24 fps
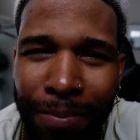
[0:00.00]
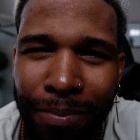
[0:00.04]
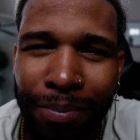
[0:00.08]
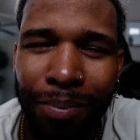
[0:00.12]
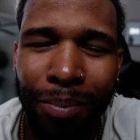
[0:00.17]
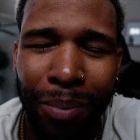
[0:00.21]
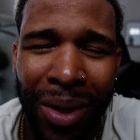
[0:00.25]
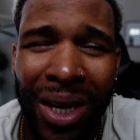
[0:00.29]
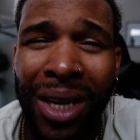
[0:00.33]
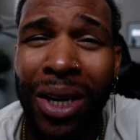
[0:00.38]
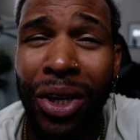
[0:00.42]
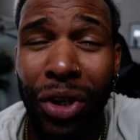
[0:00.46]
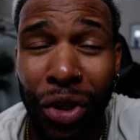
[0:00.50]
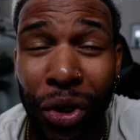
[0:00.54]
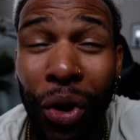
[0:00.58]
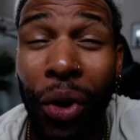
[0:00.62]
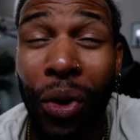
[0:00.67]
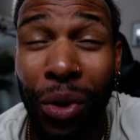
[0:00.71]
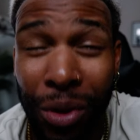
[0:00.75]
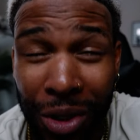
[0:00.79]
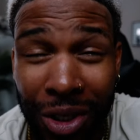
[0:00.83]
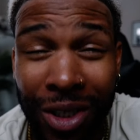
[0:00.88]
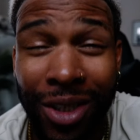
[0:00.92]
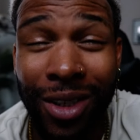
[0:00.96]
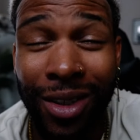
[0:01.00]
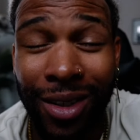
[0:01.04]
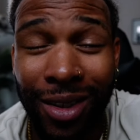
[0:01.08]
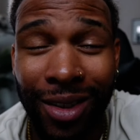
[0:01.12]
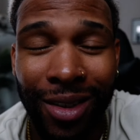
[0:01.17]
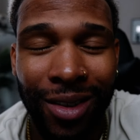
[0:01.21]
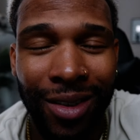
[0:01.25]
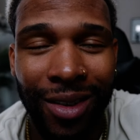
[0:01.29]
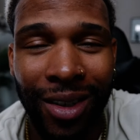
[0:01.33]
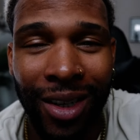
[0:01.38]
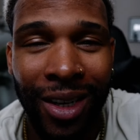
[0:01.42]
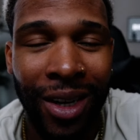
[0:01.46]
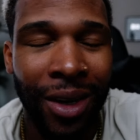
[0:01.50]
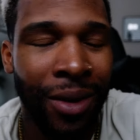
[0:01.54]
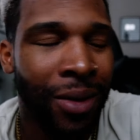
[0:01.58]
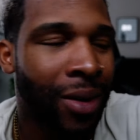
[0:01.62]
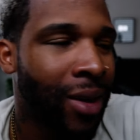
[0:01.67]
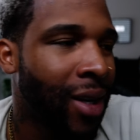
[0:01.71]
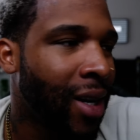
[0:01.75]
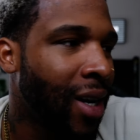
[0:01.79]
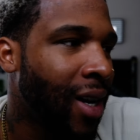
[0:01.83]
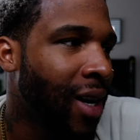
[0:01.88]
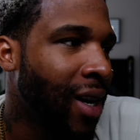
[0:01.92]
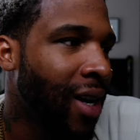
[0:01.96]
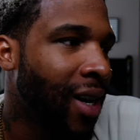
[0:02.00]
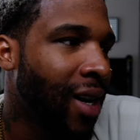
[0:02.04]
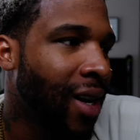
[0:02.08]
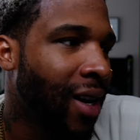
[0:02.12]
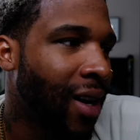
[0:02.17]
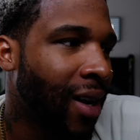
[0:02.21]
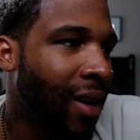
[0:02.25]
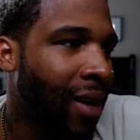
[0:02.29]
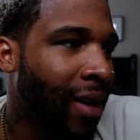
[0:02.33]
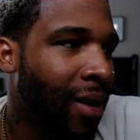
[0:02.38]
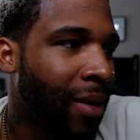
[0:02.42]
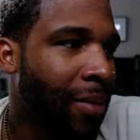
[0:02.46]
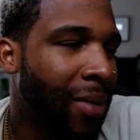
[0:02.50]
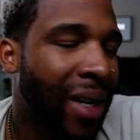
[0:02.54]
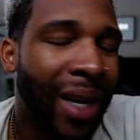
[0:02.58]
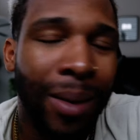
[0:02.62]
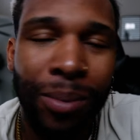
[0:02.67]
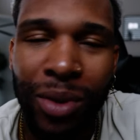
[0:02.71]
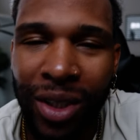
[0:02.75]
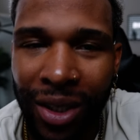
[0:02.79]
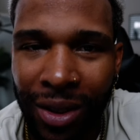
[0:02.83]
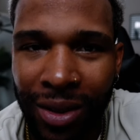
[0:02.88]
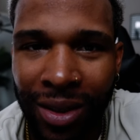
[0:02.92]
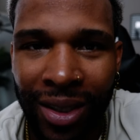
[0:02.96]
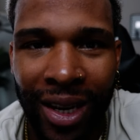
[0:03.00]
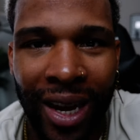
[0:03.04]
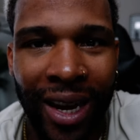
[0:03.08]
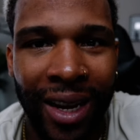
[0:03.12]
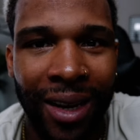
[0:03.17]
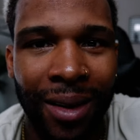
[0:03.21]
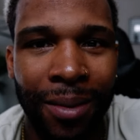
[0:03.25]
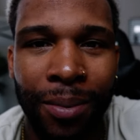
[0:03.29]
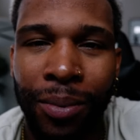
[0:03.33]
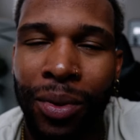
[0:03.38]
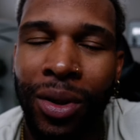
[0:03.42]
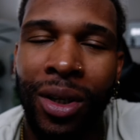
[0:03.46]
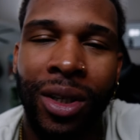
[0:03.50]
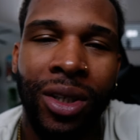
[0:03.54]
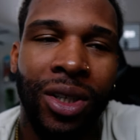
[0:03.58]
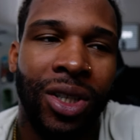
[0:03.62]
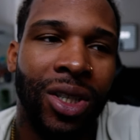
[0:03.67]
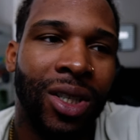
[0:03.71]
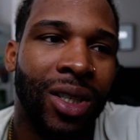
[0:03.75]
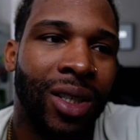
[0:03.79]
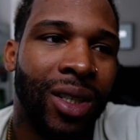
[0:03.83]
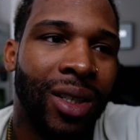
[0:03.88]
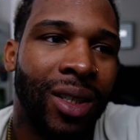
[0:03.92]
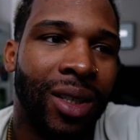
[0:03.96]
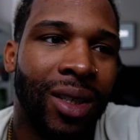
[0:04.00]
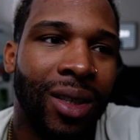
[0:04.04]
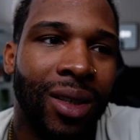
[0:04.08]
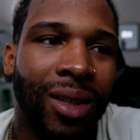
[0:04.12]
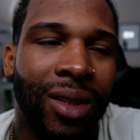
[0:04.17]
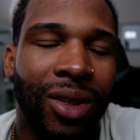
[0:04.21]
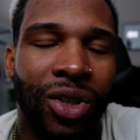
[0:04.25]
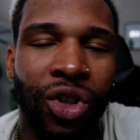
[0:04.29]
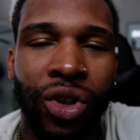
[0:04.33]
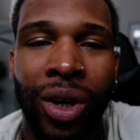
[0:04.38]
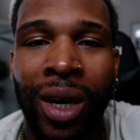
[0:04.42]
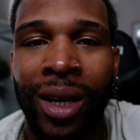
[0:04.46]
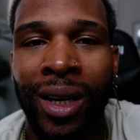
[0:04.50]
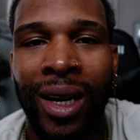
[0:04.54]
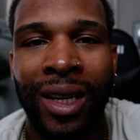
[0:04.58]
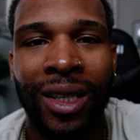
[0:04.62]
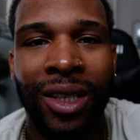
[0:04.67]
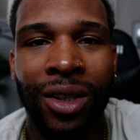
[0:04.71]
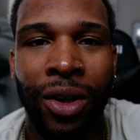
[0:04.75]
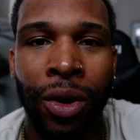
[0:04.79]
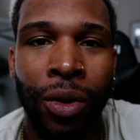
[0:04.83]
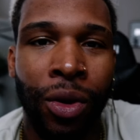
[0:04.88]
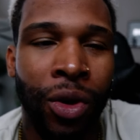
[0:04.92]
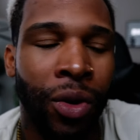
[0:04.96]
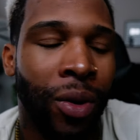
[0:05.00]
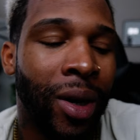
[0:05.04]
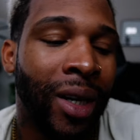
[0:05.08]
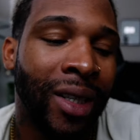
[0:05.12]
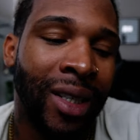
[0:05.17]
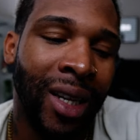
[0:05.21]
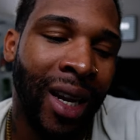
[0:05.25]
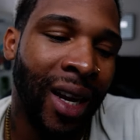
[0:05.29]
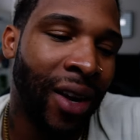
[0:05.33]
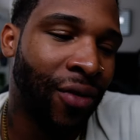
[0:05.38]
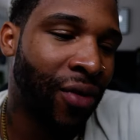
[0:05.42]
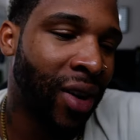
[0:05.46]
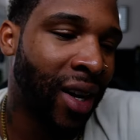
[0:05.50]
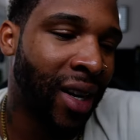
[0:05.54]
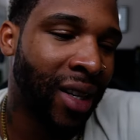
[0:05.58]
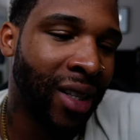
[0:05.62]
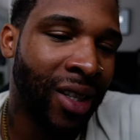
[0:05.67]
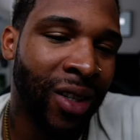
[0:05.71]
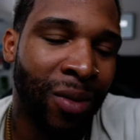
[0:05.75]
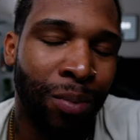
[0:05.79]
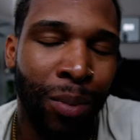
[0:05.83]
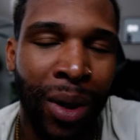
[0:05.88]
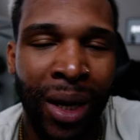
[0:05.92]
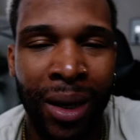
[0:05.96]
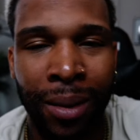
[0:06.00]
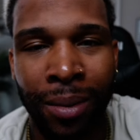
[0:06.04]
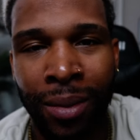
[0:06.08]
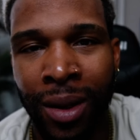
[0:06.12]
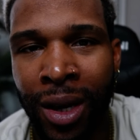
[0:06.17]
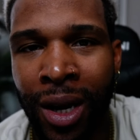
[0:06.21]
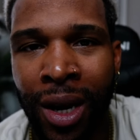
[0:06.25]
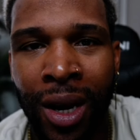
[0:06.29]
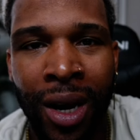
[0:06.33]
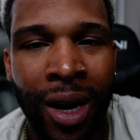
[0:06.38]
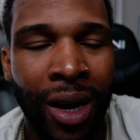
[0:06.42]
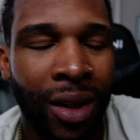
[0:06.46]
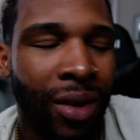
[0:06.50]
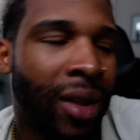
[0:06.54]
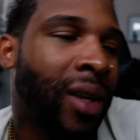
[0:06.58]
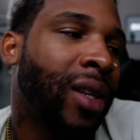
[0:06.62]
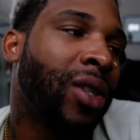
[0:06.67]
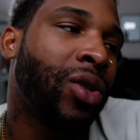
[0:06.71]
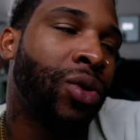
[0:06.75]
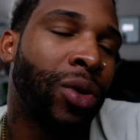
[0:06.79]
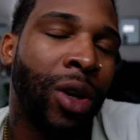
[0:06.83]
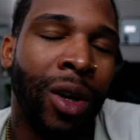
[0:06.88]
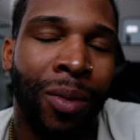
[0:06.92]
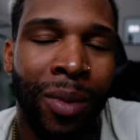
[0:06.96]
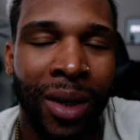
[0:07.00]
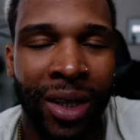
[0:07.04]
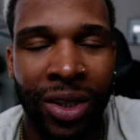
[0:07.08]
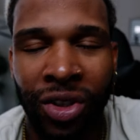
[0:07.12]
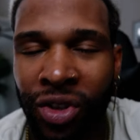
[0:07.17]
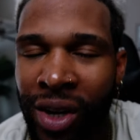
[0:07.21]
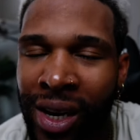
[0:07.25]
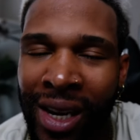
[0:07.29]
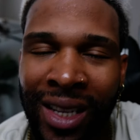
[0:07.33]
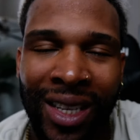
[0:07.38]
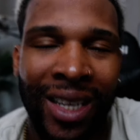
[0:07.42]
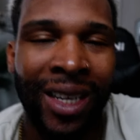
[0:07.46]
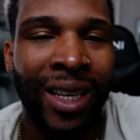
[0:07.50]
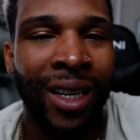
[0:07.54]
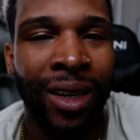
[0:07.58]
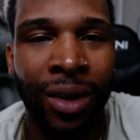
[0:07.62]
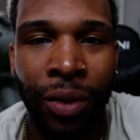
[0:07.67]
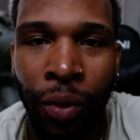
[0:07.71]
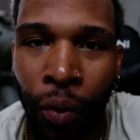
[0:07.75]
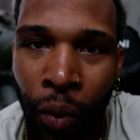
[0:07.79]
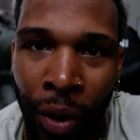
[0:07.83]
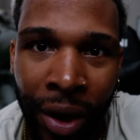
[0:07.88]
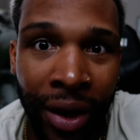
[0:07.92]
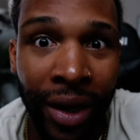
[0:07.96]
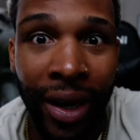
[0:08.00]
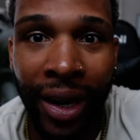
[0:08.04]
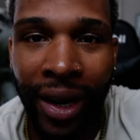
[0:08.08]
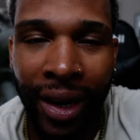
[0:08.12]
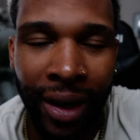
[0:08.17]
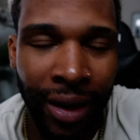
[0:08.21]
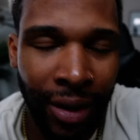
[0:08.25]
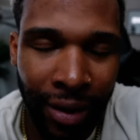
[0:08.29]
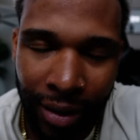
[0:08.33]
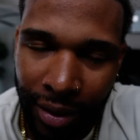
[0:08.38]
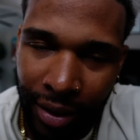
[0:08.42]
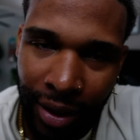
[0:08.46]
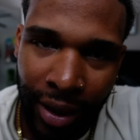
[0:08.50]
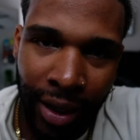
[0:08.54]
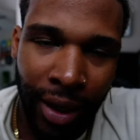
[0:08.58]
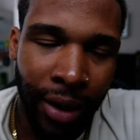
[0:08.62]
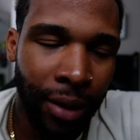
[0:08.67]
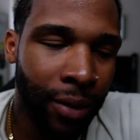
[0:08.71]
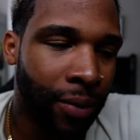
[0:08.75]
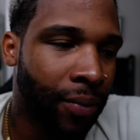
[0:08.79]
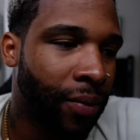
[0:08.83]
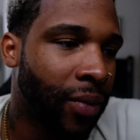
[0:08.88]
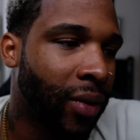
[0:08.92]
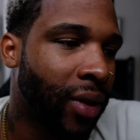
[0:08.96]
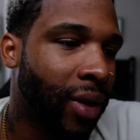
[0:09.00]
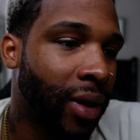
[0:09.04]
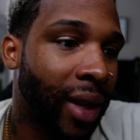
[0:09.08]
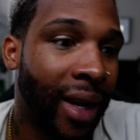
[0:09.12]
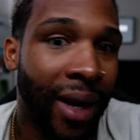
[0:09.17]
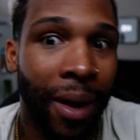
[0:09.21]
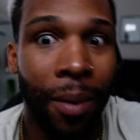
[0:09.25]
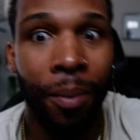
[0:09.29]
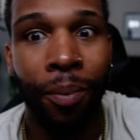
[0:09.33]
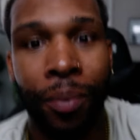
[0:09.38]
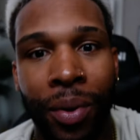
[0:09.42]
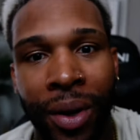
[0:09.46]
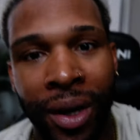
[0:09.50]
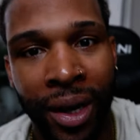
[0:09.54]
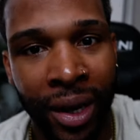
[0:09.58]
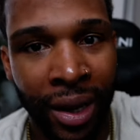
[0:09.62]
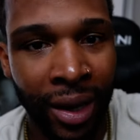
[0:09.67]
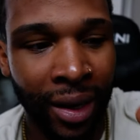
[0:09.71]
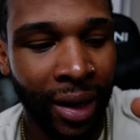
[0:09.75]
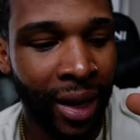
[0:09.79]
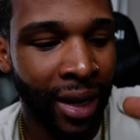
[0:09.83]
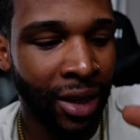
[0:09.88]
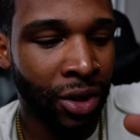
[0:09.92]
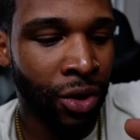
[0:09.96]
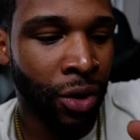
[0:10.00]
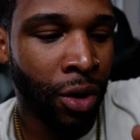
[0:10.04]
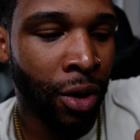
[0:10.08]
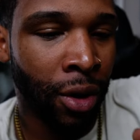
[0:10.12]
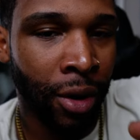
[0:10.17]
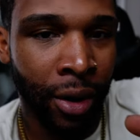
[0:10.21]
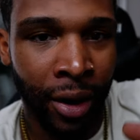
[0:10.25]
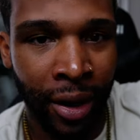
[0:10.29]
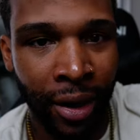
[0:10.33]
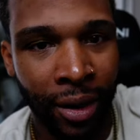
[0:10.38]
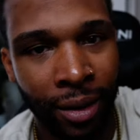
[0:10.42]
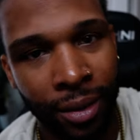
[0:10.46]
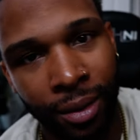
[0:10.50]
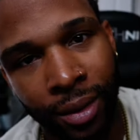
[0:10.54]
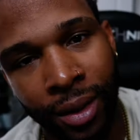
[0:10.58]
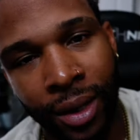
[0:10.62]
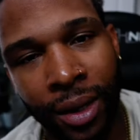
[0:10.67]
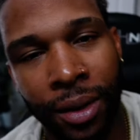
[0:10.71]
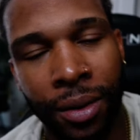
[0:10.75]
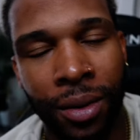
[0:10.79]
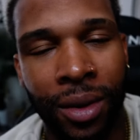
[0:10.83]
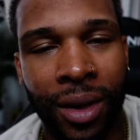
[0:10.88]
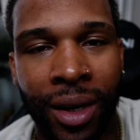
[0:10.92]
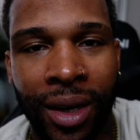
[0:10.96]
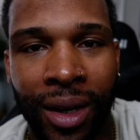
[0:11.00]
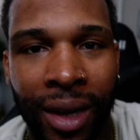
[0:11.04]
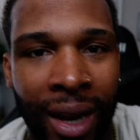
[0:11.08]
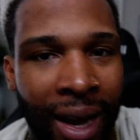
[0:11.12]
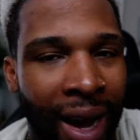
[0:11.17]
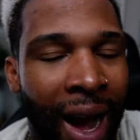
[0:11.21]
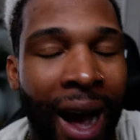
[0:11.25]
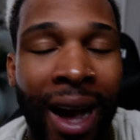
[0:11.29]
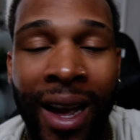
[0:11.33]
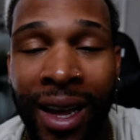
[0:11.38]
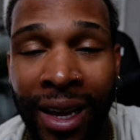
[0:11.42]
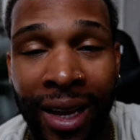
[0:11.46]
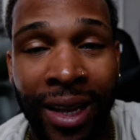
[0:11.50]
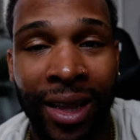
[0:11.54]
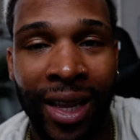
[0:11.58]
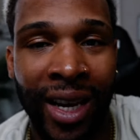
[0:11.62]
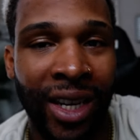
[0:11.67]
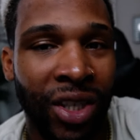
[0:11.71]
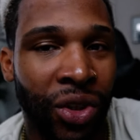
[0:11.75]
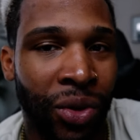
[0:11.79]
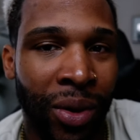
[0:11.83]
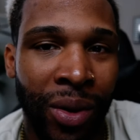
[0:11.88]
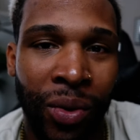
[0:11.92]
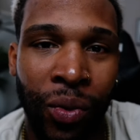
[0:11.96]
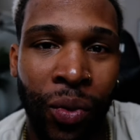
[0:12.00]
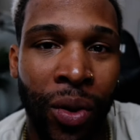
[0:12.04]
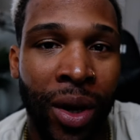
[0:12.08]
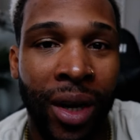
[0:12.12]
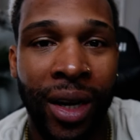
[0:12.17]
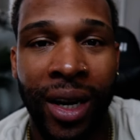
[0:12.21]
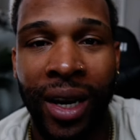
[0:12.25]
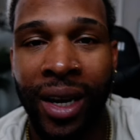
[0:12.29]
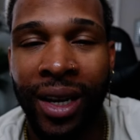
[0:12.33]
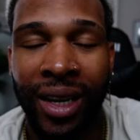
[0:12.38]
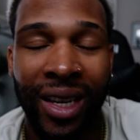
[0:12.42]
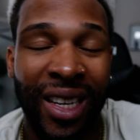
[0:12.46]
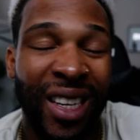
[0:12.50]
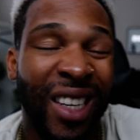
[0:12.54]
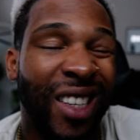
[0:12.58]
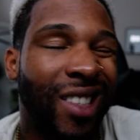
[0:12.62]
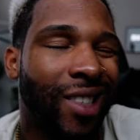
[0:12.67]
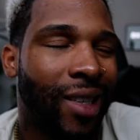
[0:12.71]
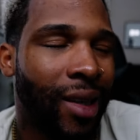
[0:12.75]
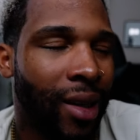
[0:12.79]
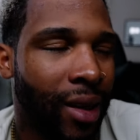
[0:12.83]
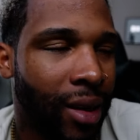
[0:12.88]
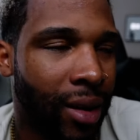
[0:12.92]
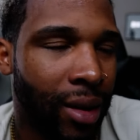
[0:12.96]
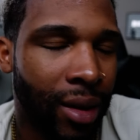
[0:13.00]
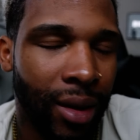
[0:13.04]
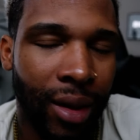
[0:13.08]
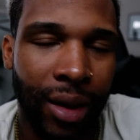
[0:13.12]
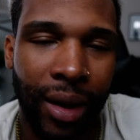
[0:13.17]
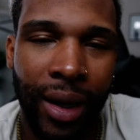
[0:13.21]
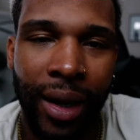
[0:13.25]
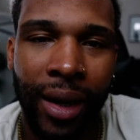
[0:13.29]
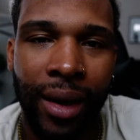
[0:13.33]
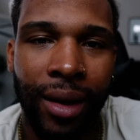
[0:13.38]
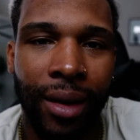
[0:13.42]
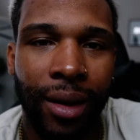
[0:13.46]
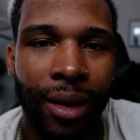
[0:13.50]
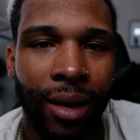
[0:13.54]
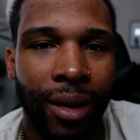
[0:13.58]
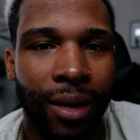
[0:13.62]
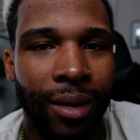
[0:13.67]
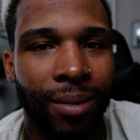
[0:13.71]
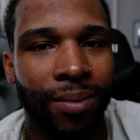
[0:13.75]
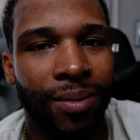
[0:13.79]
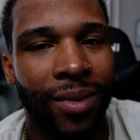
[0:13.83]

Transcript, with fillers: be an adult, you know. Um, and I'm still snacking, but just trying not to go crazy. Like if I get this big think of trail mix, try not to eat it in one day, you know, like a big like Target, you know, thing. Like I can eat that joint in one day easily, and uh,